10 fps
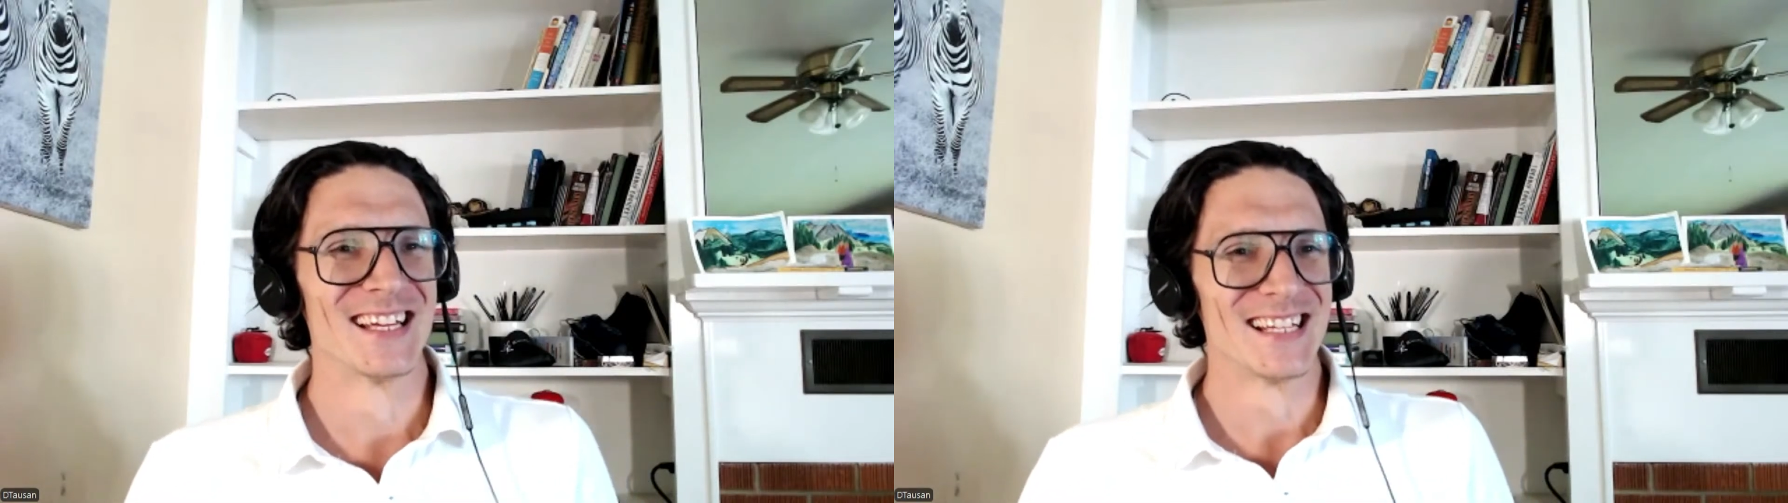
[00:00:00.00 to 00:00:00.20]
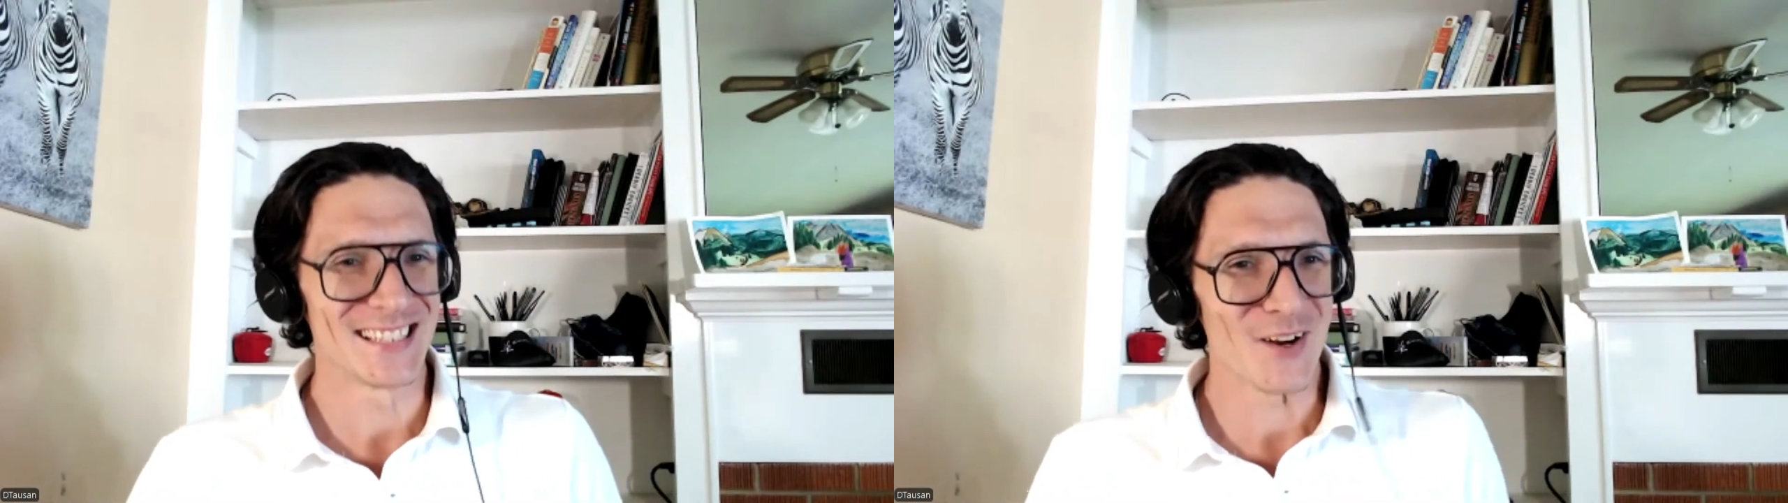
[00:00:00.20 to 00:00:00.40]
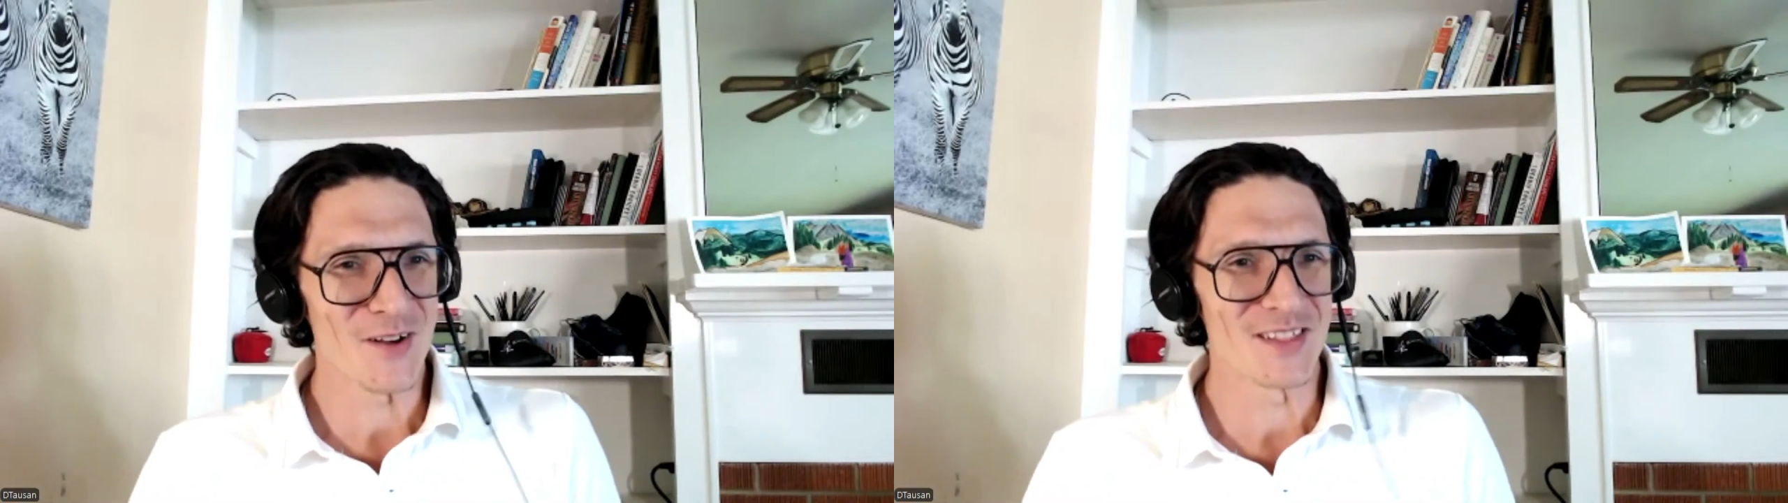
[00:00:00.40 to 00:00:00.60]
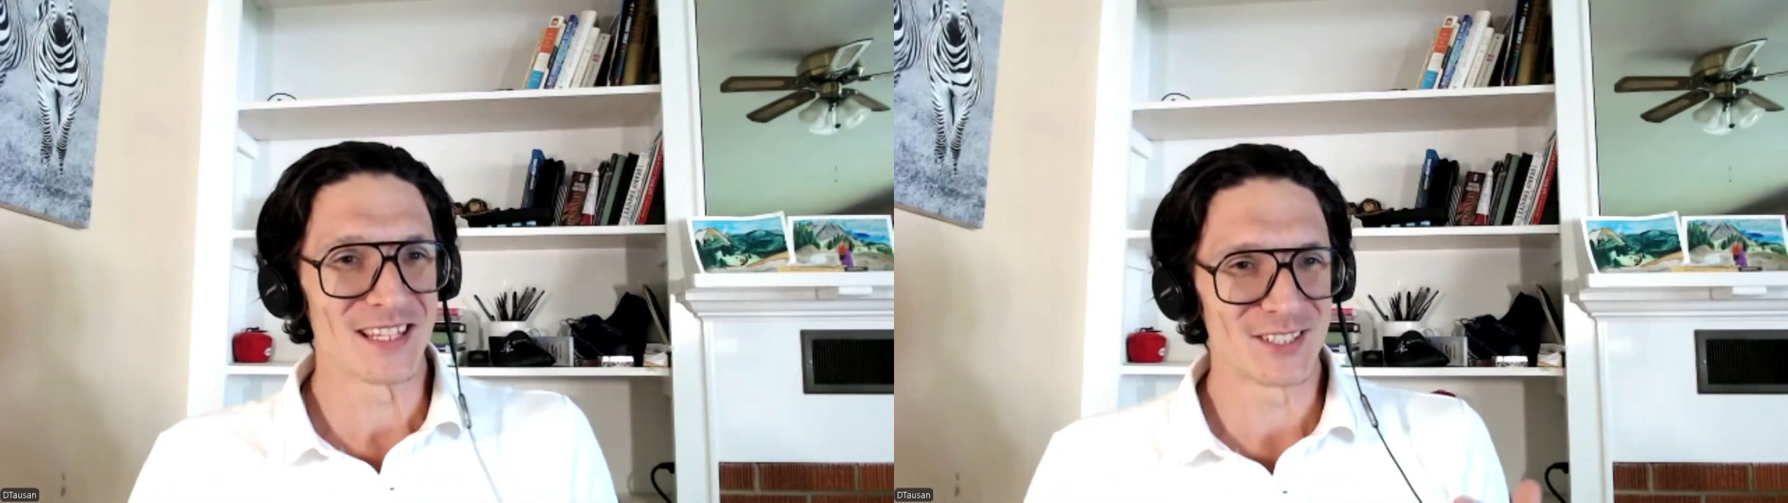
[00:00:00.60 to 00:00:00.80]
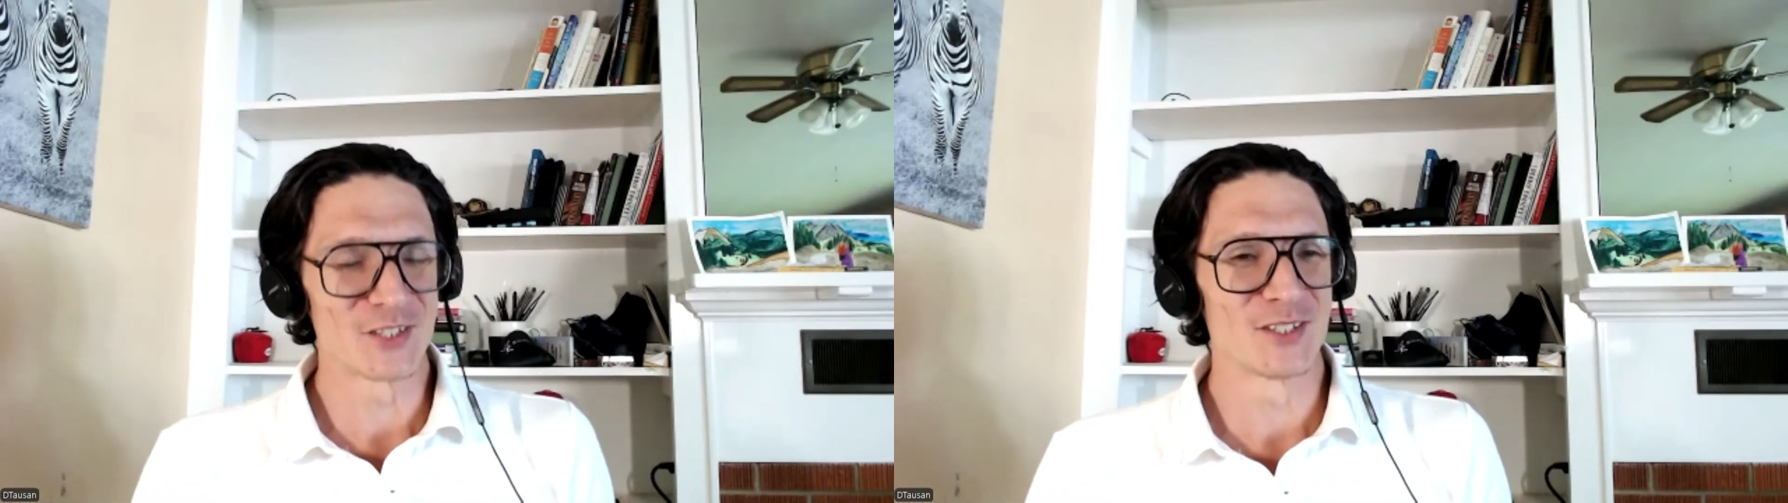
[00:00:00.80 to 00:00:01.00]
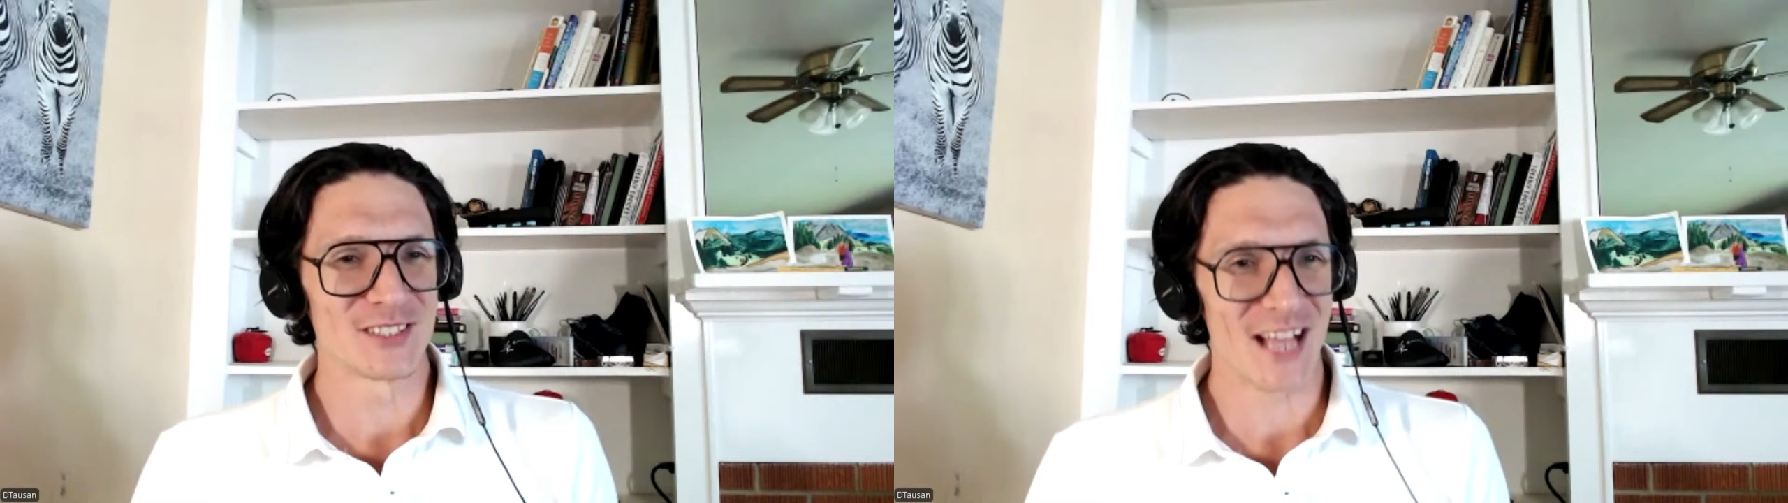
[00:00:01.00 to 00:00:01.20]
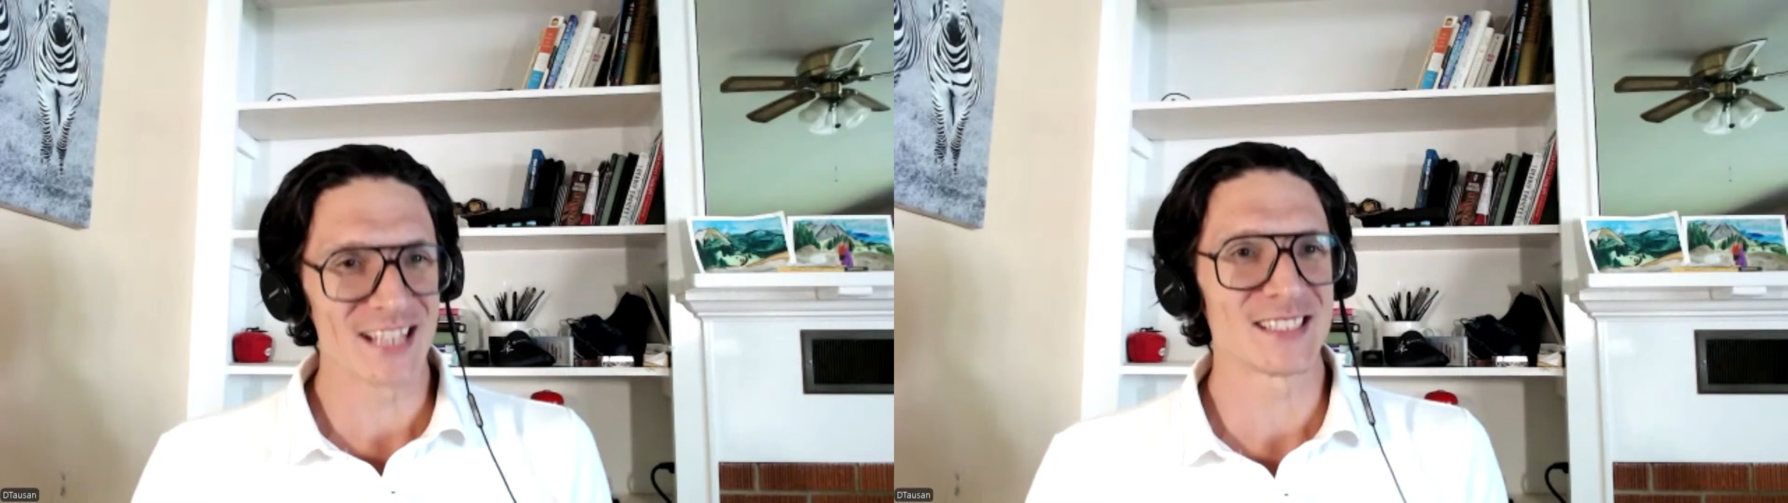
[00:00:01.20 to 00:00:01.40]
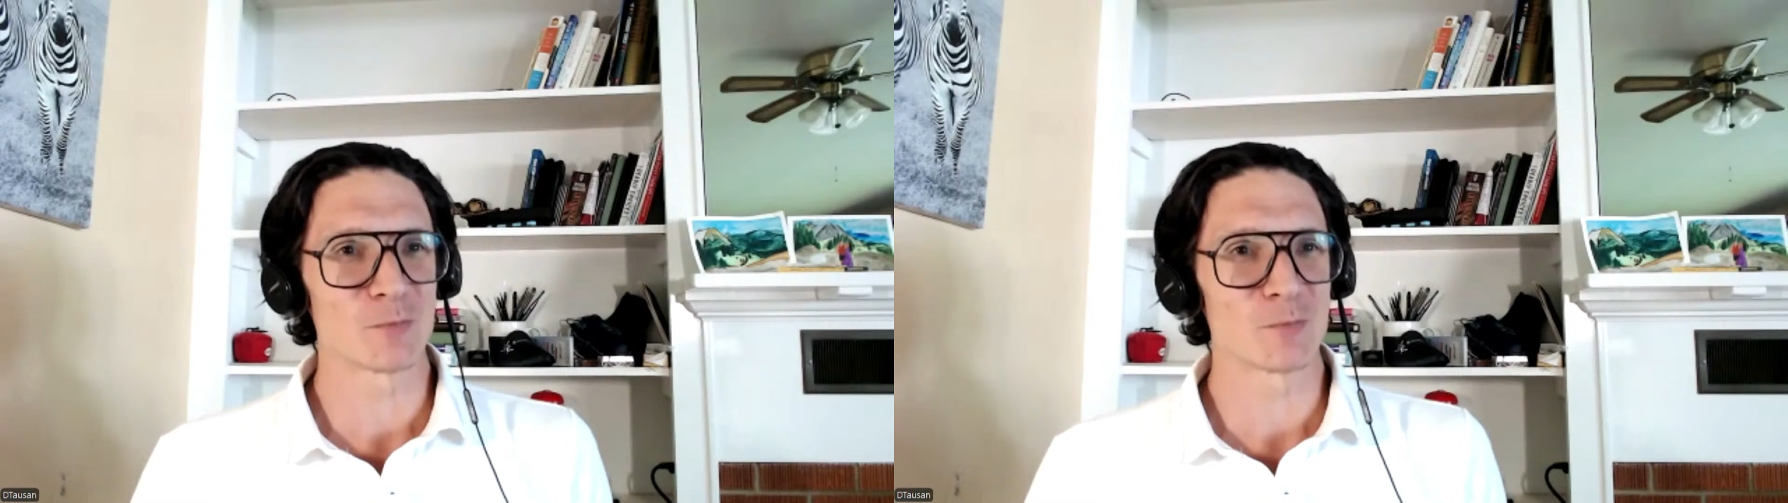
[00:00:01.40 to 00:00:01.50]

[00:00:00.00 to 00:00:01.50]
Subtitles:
The science